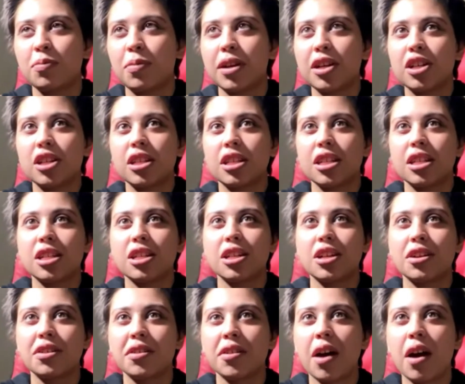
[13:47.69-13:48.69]
much this
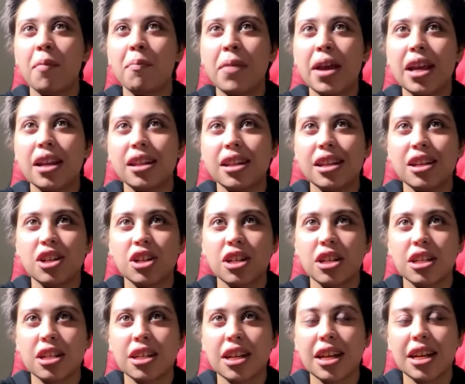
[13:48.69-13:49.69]
year. I'm mainly
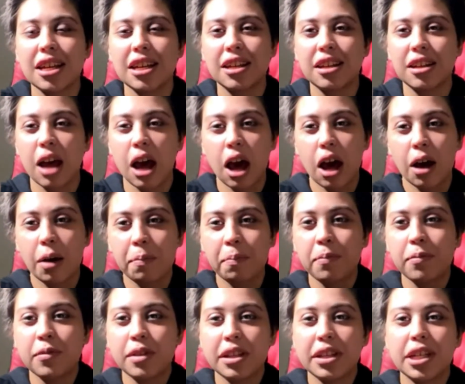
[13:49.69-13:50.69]
just like
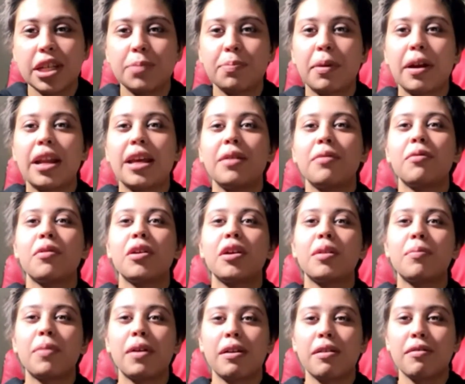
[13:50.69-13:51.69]
spreading word
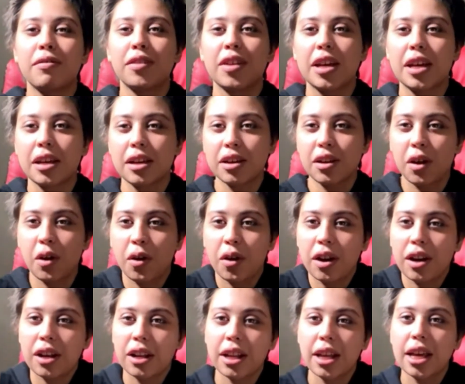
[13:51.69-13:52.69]
about like
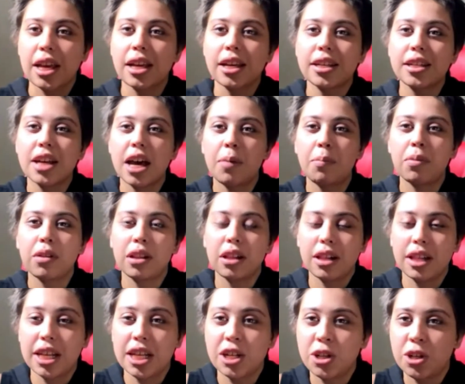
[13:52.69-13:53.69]
current like topical
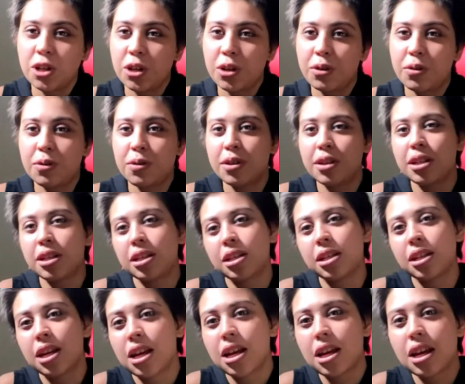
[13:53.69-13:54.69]
issues
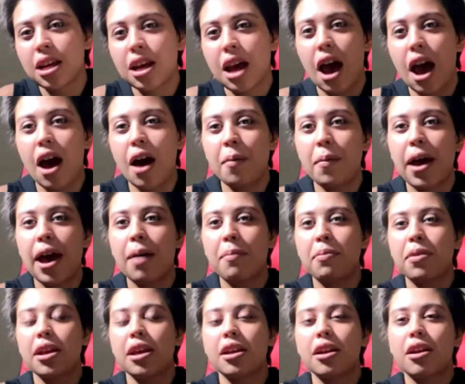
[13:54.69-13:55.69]

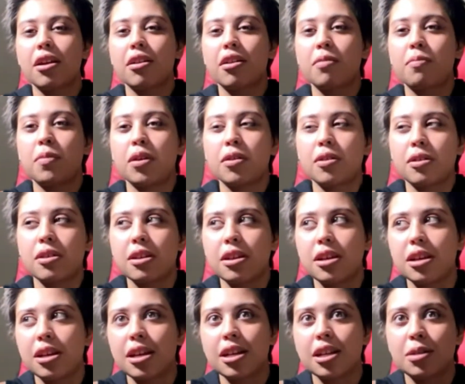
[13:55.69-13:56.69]
happening in our
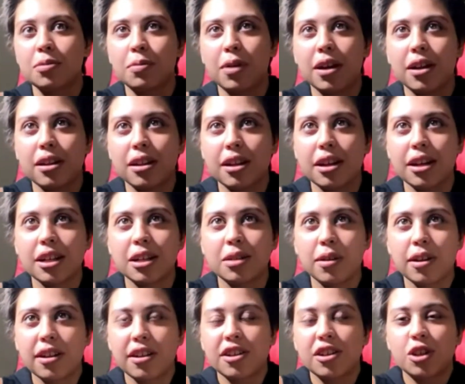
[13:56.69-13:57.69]
community, as well
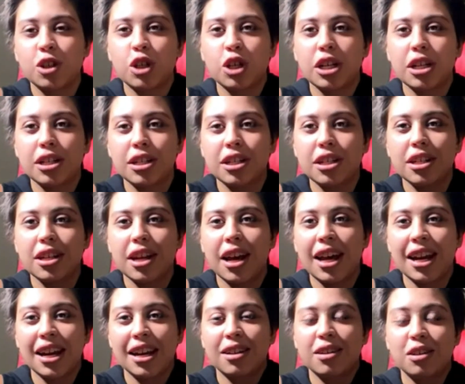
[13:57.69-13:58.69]
as just
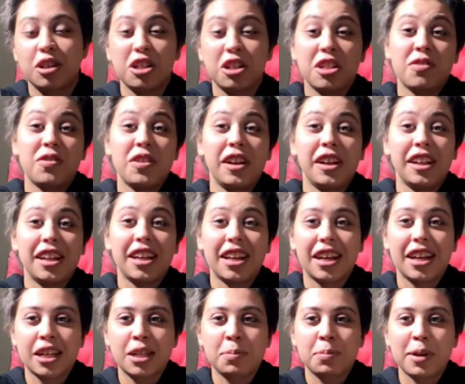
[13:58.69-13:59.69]

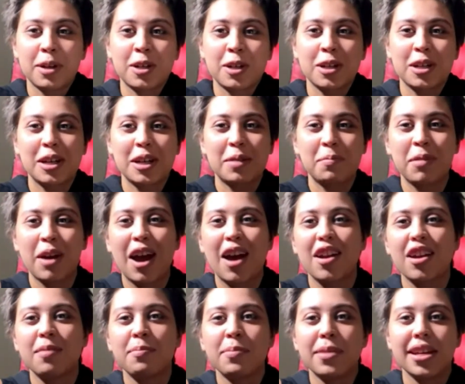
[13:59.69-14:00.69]
feeling especially
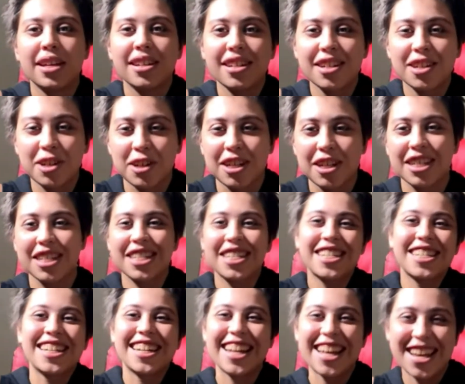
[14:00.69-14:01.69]
proud to be Indigenous
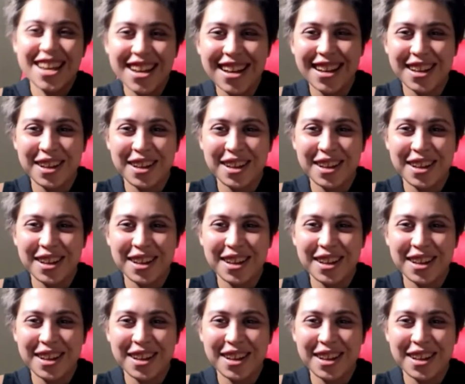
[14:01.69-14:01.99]
today.